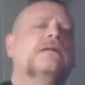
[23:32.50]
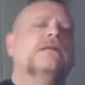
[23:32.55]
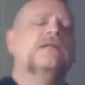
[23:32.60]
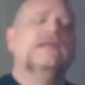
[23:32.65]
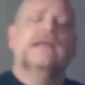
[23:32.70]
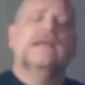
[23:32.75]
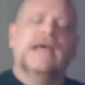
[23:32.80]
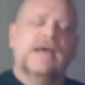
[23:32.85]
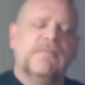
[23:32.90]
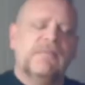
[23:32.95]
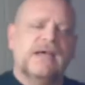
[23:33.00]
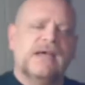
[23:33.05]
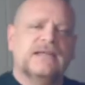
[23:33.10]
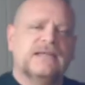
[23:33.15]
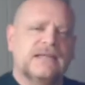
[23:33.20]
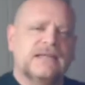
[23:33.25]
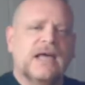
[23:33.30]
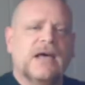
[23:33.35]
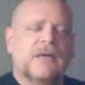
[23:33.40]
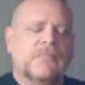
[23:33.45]
The
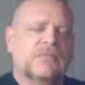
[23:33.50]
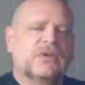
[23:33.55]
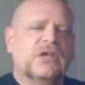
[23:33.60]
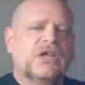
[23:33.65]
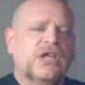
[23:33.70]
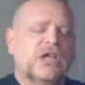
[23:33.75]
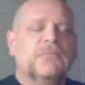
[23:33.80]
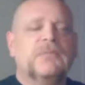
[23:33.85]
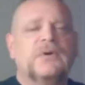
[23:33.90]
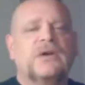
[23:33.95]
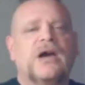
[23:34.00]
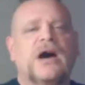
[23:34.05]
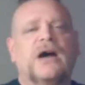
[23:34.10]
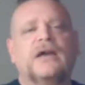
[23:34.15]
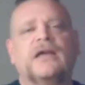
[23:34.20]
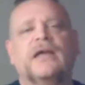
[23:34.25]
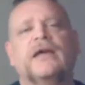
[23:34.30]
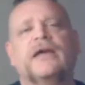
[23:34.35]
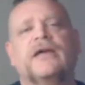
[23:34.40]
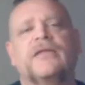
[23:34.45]
MSM keep
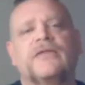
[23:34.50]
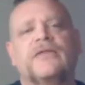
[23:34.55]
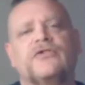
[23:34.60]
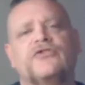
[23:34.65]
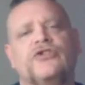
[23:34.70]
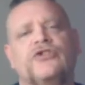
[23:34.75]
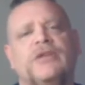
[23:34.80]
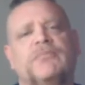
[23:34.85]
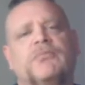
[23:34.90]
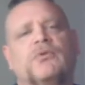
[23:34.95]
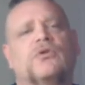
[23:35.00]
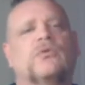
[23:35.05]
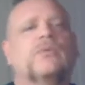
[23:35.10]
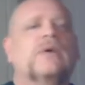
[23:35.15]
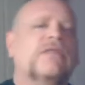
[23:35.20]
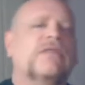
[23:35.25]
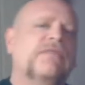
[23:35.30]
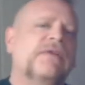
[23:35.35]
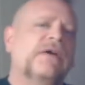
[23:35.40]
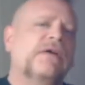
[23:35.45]
cucking the sheeple
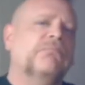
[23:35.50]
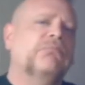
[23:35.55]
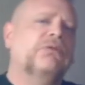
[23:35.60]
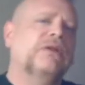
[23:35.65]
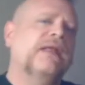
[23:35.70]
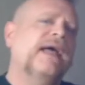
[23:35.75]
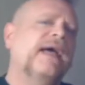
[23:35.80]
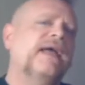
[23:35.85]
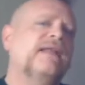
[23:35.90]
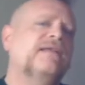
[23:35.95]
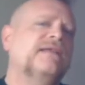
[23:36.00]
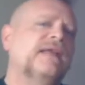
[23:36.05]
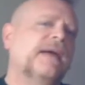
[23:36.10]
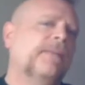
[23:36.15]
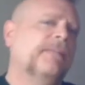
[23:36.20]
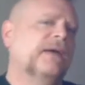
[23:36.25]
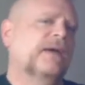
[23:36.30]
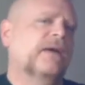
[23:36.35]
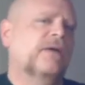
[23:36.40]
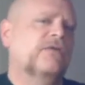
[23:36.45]
with their
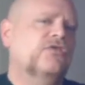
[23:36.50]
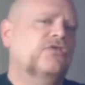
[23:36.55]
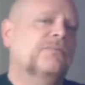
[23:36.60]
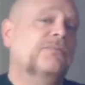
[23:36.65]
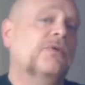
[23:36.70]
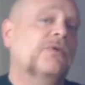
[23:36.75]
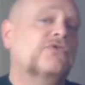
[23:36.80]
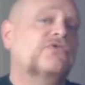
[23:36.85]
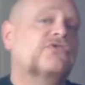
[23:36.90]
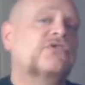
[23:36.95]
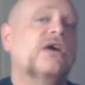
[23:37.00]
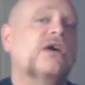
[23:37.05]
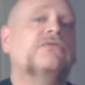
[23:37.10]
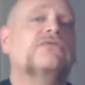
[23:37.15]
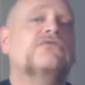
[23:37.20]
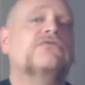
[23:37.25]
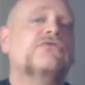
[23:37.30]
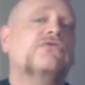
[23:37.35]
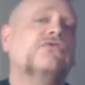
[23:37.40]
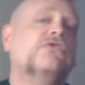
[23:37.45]
plandemic to push
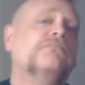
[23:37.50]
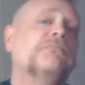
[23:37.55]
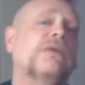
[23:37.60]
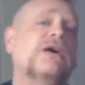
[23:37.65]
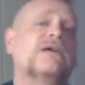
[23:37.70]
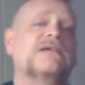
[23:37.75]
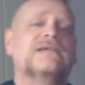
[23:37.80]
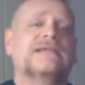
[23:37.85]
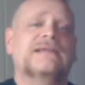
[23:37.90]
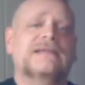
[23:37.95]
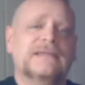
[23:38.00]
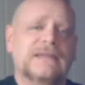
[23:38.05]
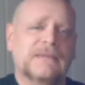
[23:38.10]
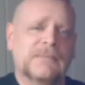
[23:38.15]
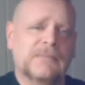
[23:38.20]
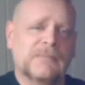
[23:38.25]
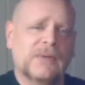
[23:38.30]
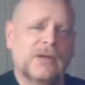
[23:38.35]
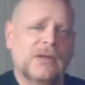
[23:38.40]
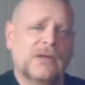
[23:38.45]
cultural
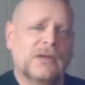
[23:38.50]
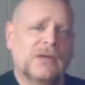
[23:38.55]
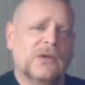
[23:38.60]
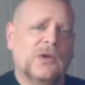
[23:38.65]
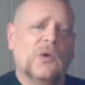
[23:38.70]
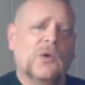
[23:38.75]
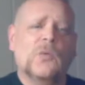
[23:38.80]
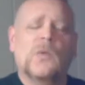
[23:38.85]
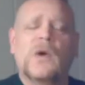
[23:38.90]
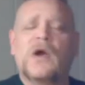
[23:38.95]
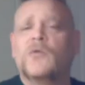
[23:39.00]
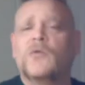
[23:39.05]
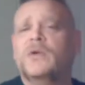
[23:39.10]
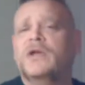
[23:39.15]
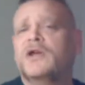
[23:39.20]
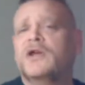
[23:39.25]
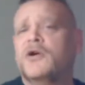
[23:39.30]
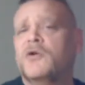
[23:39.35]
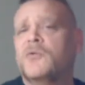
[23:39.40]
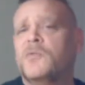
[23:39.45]
Marxism. Where we
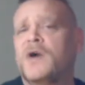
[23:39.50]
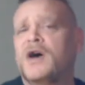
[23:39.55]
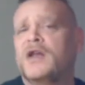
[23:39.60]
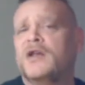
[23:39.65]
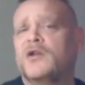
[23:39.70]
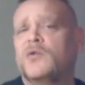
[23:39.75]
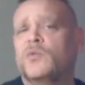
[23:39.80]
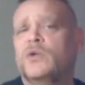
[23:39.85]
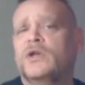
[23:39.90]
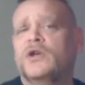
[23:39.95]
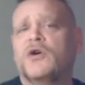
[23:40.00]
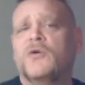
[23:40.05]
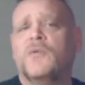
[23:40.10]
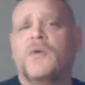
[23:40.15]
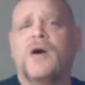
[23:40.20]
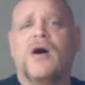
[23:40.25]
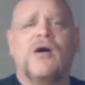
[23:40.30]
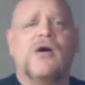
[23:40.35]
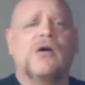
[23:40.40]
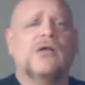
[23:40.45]
go one, we go
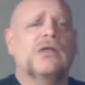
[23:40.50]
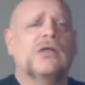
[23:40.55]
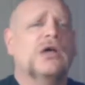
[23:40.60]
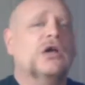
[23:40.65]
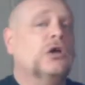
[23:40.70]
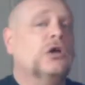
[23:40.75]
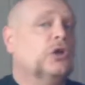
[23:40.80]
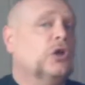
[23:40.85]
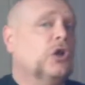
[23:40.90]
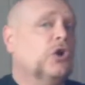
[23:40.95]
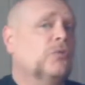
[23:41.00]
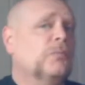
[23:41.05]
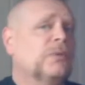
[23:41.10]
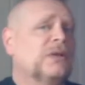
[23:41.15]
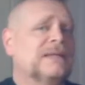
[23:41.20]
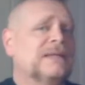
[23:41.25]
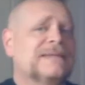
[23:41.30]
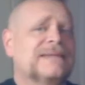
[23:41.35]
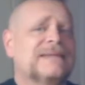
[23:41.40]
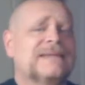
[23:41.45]
all.
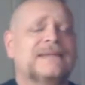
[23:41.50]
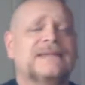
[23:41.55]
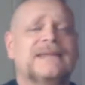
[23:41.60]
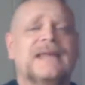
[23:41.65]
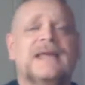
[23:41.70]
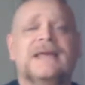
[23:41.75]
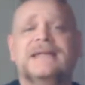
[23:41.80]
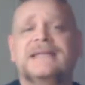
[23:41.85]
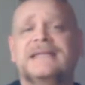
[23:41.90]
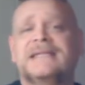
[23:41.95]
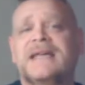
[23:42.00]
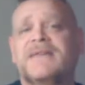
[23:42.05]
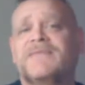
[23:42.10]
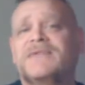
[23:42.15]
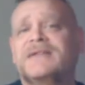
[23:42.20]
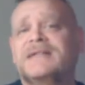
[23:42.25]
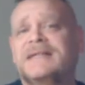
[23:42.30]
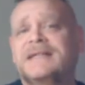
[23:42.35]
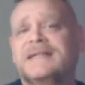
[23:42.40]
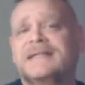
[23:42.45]
Globalists,
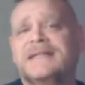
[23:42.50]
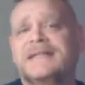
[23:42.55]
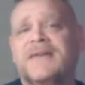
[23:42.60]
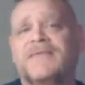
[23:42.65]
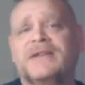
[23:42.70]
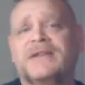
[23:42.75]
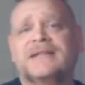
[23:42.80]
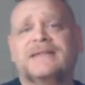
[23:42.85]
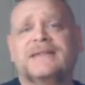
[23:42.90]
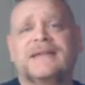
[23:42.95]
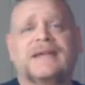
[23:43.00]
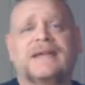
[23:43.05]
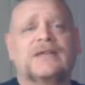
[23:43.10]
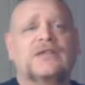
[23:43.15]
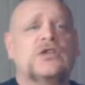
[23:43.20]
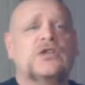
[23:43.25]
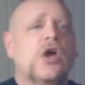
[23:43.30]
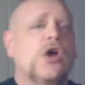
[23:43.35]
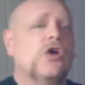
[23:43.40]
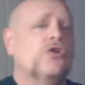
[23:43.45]

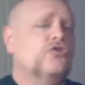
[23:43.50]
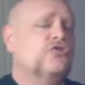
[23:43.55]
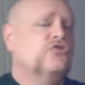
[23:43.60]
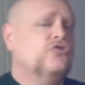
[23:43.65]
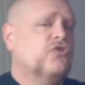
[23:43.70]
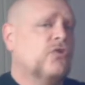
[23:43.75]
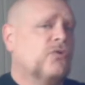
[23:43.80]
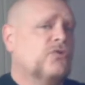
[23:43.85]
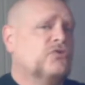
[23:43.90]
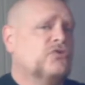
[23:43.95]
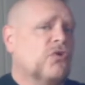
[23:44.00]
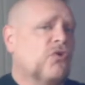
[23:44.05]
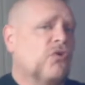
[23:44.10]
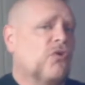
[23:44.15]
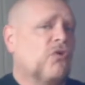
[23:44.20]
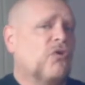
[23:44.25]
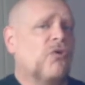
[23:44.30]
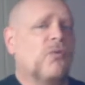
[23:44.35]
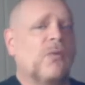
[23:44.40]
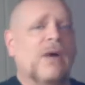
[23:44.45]
1776. George
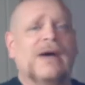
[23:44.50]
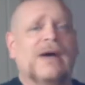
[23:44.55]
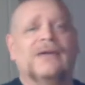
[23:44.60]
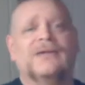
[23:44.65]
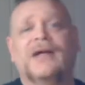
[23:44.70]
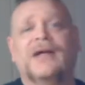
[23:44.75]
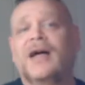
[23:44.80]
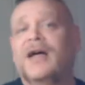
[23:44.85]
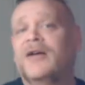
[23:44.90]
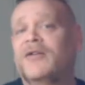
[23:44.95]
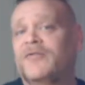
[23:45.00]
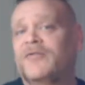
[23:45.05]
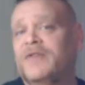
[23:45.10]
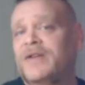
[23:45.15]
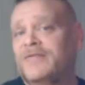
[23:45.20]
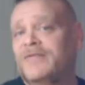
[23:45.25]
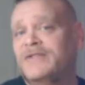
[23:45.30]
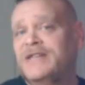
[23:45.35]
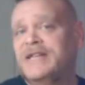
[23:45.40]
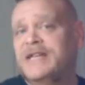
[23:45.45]
Orwell,
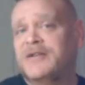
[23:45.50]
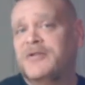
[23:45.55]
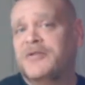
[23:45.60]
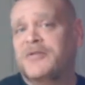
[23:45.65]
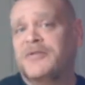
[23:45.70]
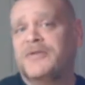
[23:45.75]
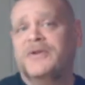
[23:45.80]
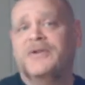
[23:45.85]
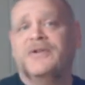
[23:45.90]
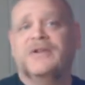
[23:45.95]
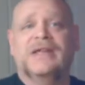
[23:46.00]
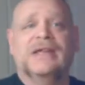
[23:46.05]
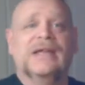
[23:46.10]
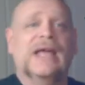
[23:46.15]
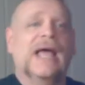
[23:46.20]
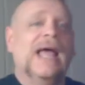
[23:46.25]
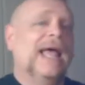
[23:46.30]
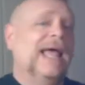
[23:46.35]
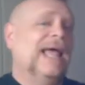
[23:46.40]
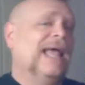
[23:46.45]
1530,
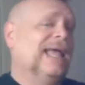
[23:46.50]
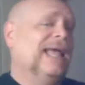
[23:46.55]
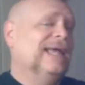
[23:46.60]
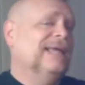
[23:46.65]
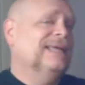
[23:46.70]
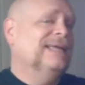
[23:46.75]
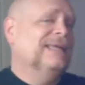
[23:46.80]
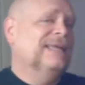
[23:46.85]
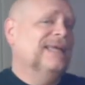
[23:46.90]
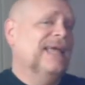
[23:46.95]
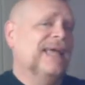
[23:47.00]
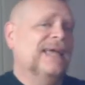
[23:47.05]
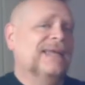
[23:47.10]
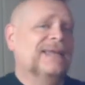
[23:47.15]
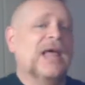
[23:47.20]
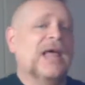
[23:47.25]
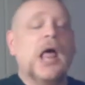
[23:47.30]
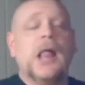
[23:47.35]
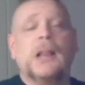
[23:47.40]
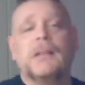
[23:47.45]

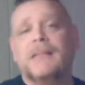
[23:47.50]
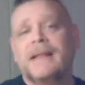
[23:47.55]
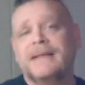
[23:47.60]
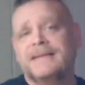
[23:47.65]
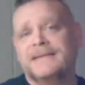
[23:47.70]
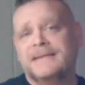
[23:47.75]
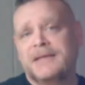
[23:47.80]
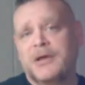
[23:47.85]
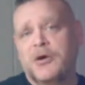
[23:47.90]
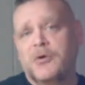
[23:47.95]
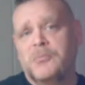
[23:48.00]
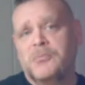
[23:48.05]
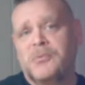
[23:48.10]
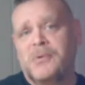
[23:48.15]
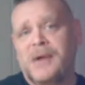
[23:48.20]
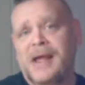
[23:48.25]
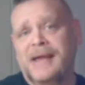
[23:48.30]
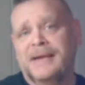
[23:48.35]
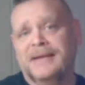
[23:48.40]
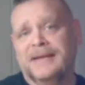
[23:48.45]
88, let's go
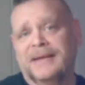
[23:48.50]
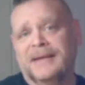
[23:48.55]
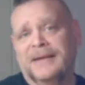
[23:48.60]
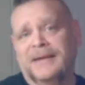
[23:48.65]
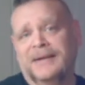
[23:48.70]
Brandon.